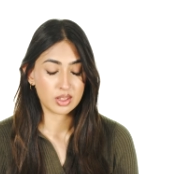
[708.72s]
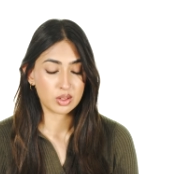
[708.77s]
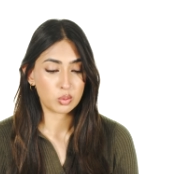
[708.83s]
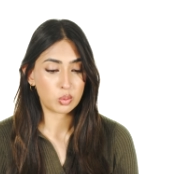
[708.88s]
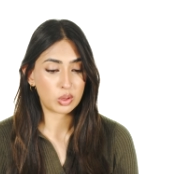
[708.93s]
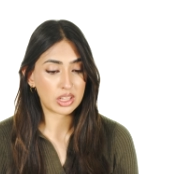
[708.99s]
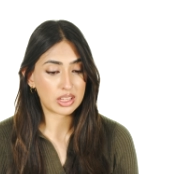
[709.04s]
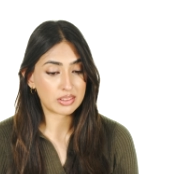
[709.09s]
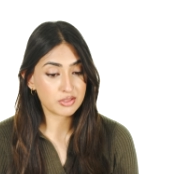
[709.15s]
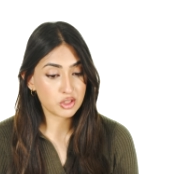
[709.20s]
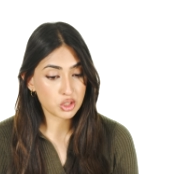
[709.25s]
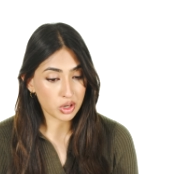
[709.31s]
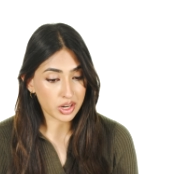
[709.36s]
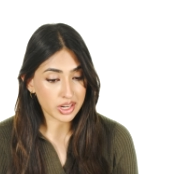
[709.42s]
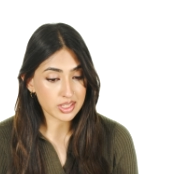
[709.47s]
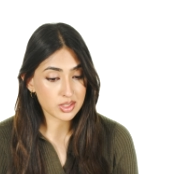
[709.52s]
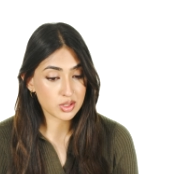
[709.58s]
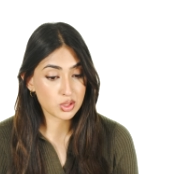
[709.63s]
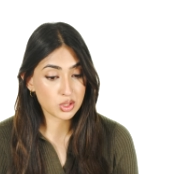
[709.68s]
Well, I've
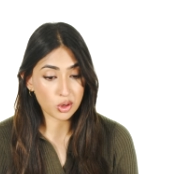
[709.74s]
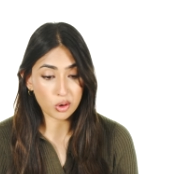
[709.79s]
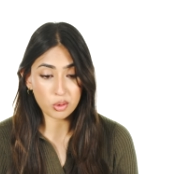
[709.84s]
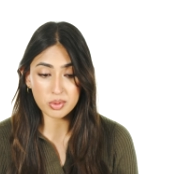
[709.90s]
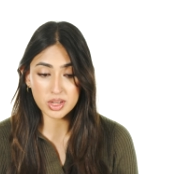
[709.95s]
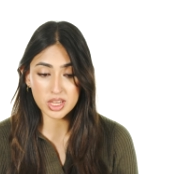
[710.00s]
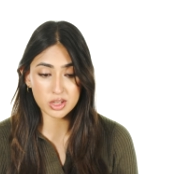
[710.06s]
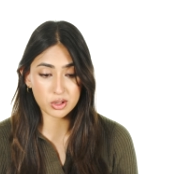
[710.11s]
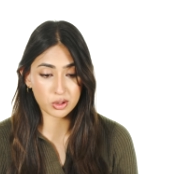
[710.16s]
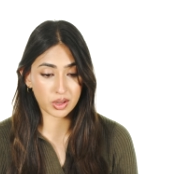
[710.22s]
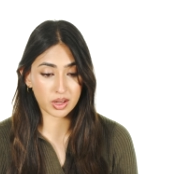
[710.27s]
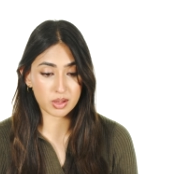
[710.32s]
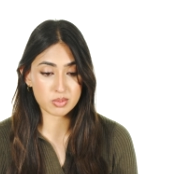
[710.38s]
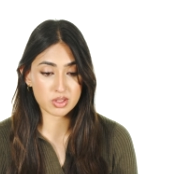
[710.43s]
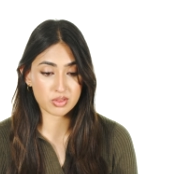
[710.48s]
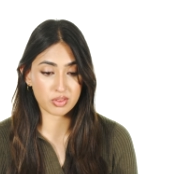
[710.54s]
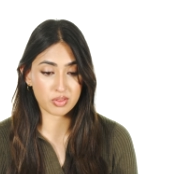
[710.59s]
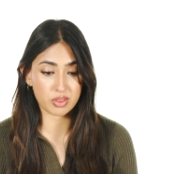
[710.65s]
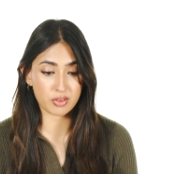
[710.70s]
tried so many
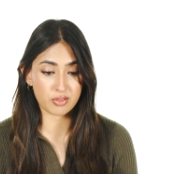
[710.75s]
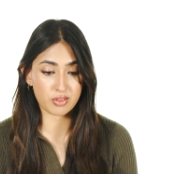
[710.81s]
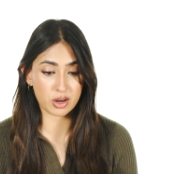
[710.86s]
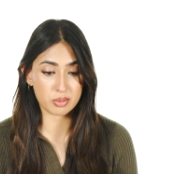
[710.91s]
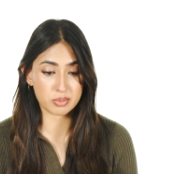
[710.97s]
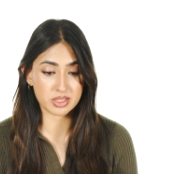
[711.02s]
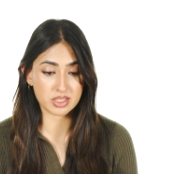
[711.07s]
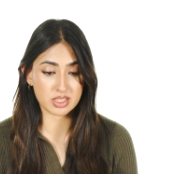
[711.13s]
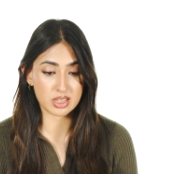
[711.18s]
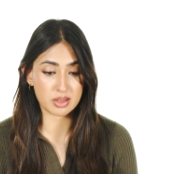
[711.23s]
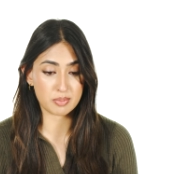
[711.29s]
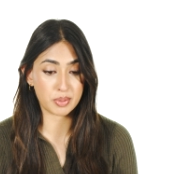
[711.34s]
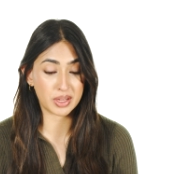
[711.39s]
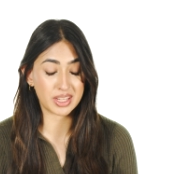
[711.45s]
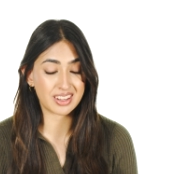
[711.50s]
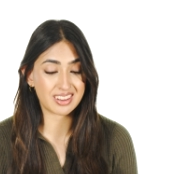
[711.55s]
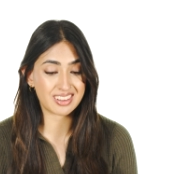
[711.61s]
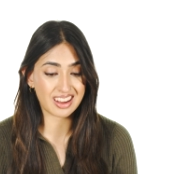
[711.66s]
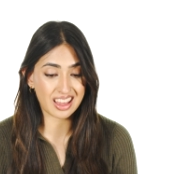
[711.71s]
creams from the pharmacy,
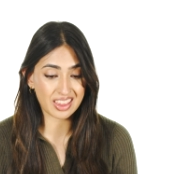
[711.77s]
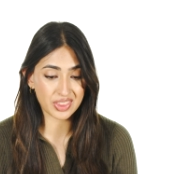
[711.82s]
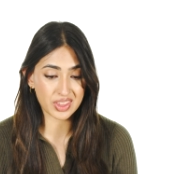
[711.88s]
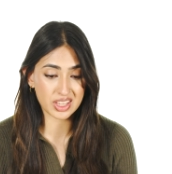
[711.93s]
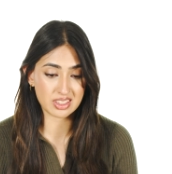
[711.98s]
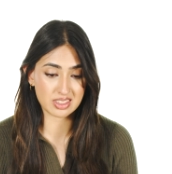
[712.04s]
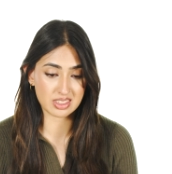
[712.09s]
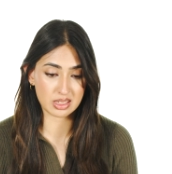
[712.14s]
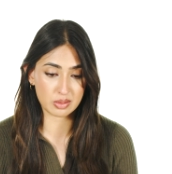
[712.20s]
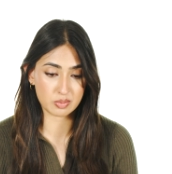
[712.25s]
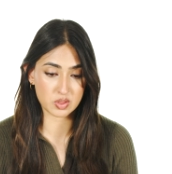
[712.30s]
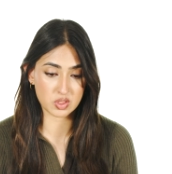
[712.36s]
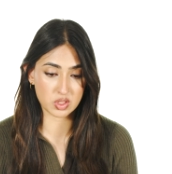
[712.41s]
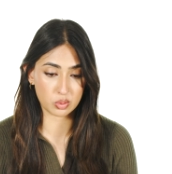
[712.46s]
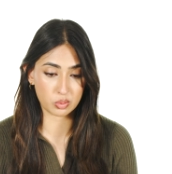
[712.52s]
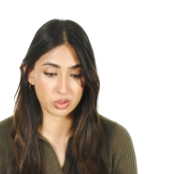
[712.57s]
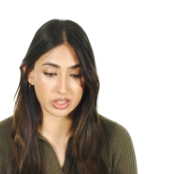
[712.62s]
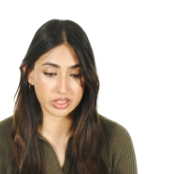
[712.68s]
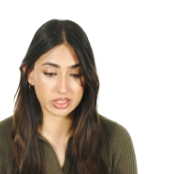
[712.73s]
but nothing seems to
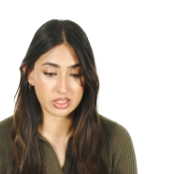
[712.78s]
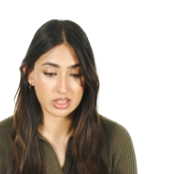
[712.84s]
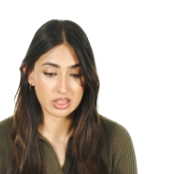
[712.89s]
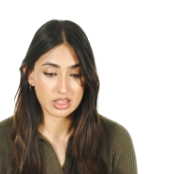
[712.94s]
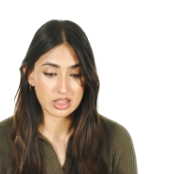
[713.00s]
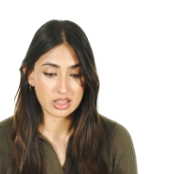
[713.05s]
work.